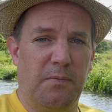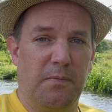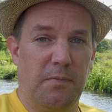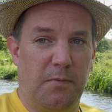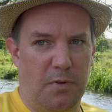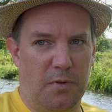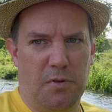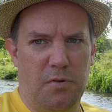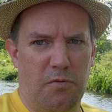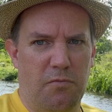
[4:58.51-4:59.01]

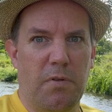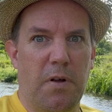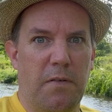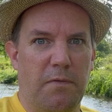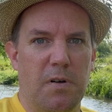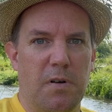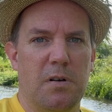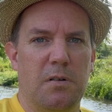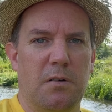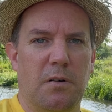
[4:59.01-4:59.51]
in the
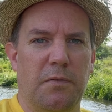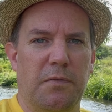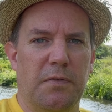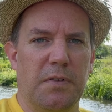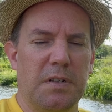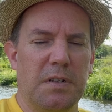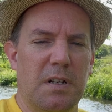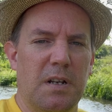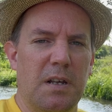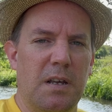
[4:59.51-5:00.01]
river,
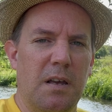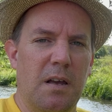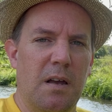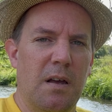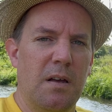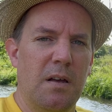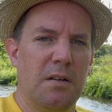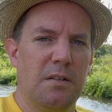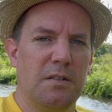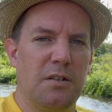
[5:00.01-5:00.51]
obviously.
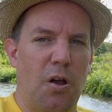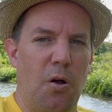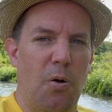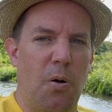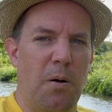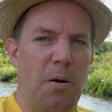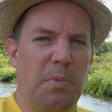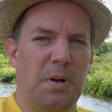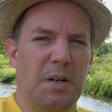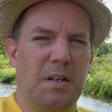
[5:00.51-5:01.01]
So
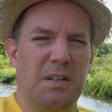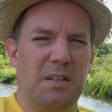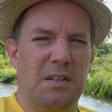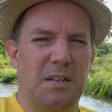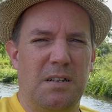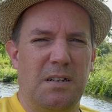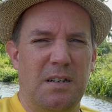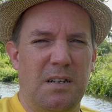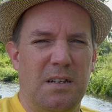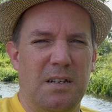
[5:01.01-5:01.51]
I'm going
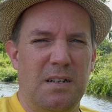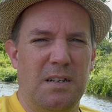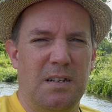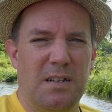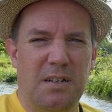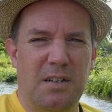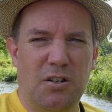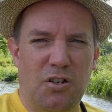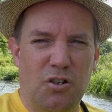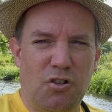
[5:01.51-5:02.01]
to
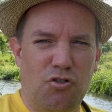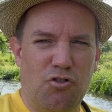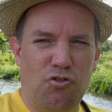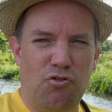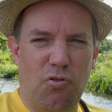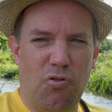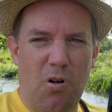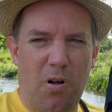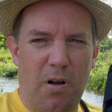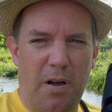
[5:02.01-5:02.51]

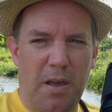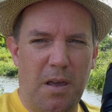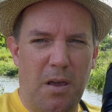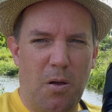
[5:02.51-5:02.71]
try